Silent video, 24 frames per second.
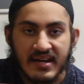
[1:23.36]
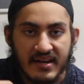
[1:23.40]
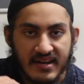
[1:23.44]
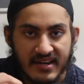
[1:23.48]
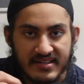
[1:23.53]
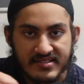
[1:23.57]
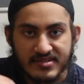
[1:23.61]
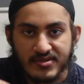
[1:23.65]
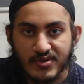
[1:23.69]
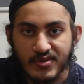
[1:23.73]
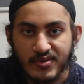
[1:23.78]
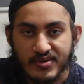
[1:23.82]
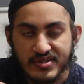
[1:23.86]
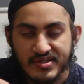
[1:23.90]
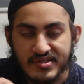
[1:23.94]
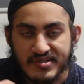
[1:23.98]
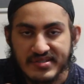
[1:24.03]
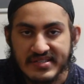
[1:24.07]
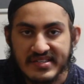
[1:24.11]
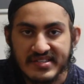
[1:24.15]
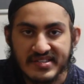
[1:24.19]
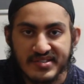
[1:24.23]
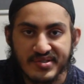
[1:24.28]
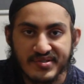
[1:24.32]
Let's go on
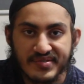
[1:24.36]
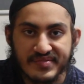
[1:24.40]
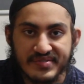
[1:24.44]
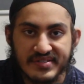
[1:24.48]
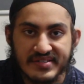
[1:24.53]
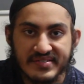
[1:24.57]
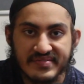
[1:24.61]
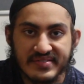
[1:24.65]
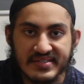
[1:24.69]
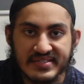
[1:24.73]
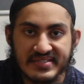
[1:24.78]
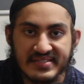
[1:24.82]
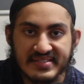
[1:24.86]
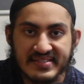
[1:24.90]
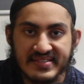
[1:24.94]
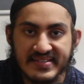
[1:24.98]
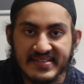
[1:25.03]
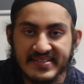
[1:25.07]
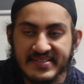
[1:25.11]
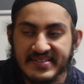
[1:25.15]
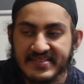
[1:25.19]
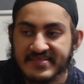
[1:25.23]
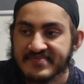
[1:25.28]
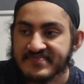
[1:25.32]
to year two of
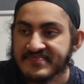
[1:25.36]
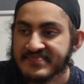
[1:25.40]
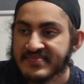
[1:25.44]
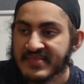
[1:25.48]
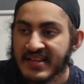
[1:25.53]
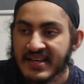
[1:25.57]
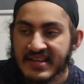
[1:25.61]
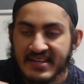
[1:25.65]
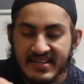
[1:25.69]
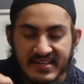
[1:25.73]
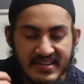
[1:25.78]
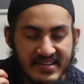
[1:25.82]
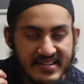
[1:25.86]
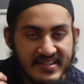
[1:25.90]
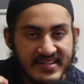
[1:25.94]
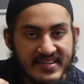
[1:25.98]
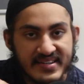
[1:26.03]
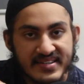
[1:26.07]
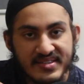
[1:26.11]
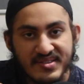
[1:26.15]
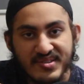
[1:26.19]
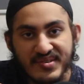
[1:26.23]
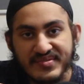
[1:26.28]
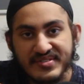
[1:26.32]
university. In
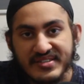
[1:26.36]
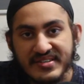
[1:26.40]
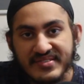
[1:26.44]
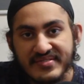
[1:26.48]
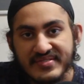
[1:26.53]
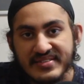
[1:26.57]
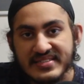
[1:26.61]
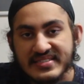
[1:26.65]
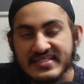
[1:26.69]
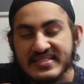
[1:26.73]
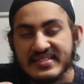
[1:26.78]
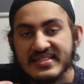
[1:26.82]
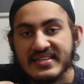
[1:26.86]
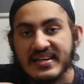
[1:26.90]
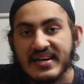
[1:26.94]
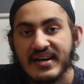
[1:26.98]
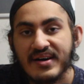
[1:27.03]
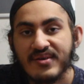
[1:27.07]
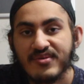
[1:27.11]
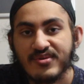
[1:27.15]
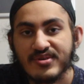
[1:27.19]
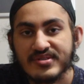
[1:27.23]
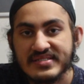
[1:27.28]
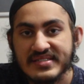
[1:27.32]
year two of university,
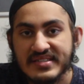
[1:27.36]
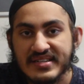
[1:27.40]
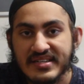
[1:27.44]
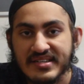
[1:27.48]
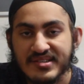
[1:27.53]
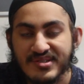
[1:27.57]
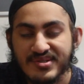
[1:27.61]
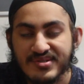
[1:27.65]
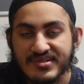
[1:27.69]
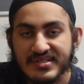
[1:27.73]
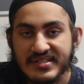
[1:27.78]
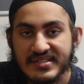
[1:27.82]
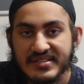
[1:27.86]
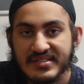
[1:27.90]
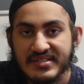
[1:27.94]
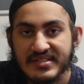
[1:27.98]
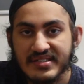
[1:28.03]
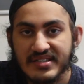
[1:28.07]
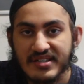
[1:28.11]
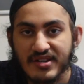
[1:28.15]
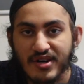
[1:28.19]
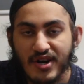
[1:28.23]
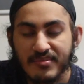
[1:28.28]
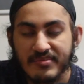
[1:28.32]
I was in a uni
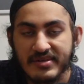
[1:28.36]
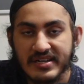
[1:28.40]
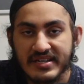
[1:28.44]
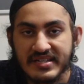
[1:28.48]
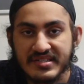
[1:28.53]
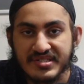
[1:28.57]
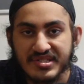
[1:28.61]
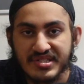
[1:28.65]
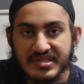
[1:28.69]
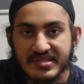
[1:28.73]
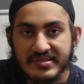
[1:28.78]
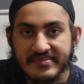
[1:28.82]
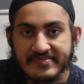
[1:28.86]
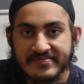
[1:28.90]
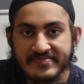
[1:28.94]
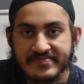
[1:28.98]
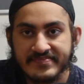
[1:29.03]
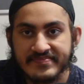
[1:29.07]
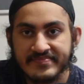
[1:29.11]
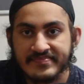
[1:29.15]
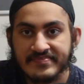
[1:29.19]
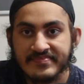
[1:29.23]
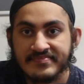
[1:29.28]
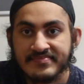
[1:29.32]
accommodation.
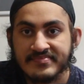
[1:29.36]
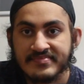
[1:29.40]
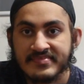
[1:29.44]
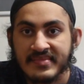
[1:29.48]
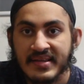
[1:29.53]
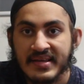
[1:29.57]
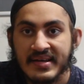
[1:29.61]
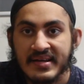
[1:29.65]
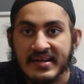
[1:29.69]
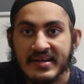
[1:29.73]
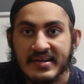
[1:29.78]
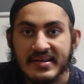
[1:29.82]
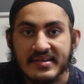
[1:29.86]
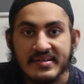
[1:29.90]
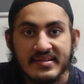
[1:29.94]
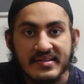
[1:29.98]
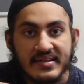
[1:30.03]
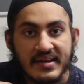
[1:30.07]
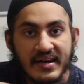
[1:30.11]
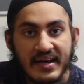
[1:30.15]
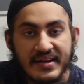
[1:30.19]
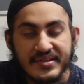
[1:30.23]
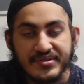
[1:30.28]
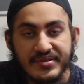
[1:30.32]

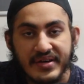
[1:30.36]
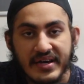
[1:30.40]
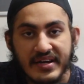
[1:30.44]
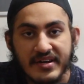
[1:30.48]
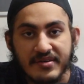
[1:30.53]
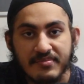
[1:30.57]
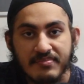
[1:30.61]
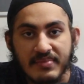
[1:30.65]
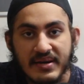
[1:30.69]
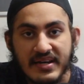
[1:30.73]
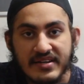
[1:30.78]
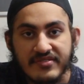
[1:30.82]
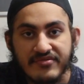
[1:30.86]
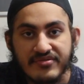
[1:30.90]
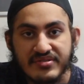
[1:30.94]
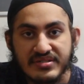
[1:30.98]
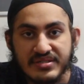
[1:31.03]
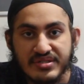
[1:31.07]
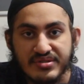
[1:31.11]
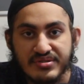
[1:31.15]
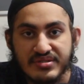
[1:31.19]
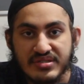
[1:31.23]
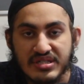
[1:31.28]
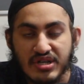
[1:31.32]
And you can apply for a
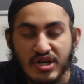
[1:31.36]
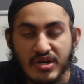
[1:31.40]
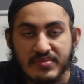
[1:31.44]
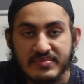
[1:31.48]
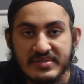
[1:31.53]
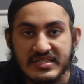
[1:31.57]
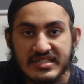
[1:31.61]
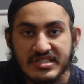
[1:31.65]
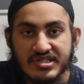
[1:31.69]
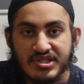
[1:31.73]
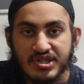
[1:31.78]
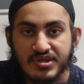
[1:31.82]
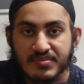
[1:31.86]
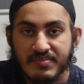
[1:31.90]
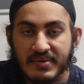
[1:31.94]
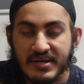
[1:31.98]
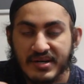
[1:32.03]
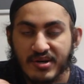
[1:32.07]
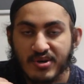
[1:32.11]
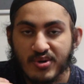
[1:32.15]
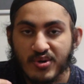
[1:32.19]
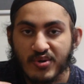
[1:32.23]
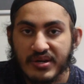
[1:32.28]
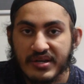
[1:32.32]
uni accommodation by
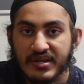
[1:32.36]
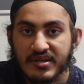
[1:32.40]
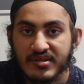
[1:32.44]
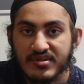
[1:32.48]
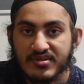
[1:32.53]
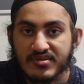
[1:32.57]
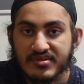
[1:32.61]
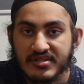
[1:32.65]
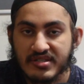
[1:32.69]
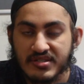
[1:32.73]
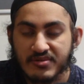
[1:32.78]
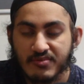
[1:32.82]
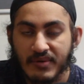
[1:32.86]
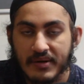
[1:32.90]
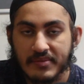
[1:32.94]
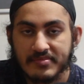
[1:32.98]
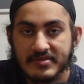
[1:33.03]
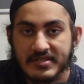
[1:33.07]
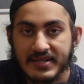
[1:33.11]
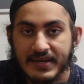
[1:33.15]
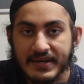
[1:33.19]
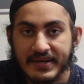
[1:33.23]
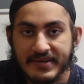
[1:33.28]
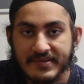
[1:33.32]
going to this
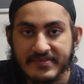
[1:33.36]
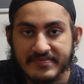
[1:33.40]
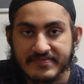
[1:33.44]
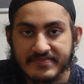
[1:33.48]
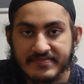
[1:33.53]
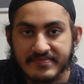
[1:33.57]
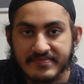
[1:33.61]
website.